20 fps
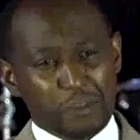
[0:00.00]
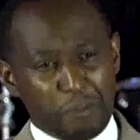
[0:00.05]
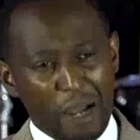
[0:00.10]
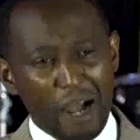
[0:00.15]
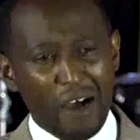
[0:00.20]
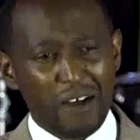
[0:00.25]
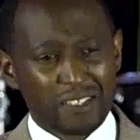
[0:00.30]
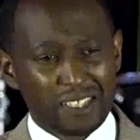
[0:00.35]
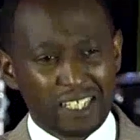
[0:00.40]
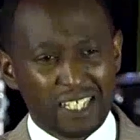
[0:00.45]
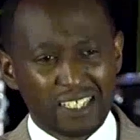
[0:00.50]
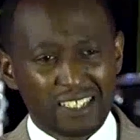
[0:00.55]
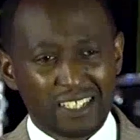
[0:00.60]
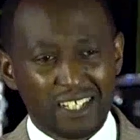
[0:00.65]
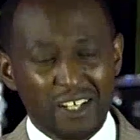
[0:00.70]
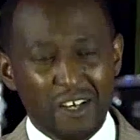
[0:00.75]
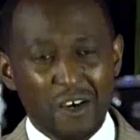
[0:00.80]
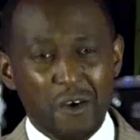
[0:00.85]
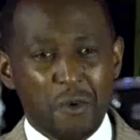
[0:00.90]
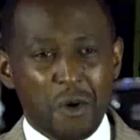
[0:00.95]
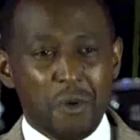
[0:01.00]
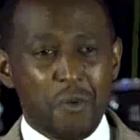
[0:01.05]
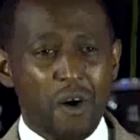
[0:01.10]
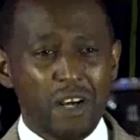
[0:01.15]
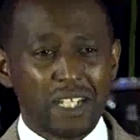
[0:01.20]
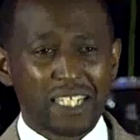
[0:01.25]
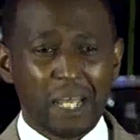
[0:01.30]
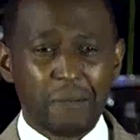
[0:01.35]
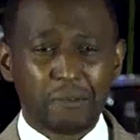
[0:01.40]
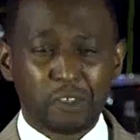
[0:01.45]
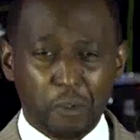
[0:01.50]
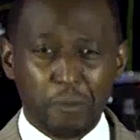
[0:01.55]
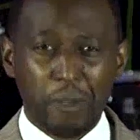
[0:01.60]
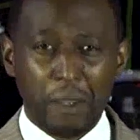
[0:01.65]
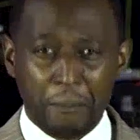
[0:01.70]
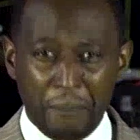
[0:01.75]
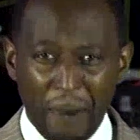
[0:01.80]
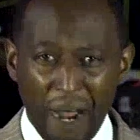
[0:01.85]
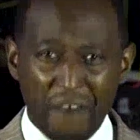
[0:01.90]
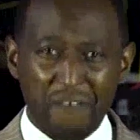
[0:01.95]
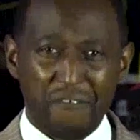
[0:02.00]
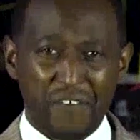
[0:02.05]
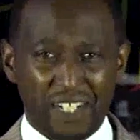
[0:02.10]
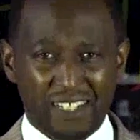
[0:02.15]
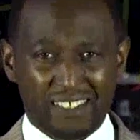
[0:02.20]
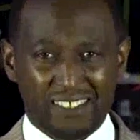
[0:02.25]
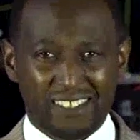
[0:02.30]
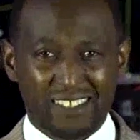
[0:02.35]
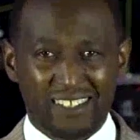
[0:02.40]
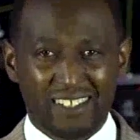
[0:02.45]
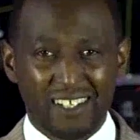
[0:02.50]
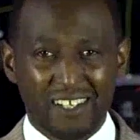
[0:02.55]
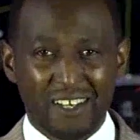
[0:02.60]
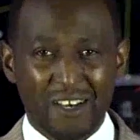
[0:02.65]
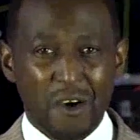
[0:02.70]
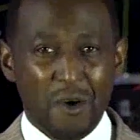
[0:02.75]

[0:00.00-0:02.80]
spouses, we want them to be perfect.